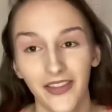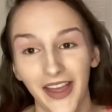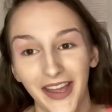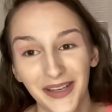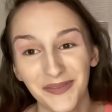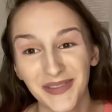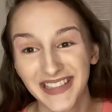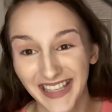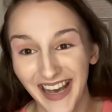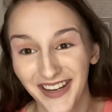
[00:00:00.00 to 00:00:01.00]
And
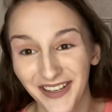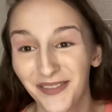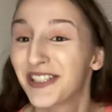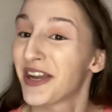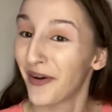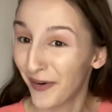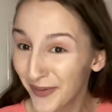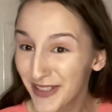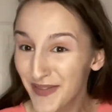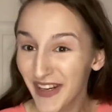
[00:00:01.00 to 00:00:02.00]
mascara, which I
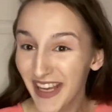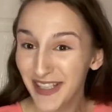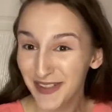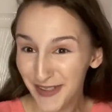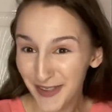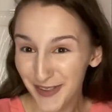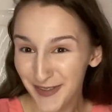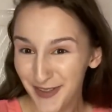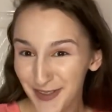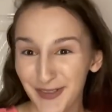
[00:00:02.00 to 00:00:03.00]
always forget to,
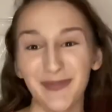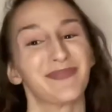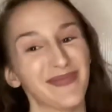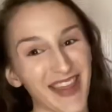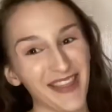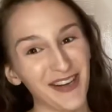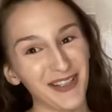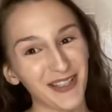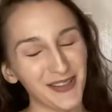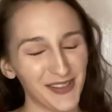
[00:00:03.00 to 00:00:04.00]
so there
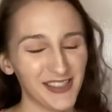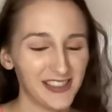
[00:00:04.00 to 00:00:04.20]
we go.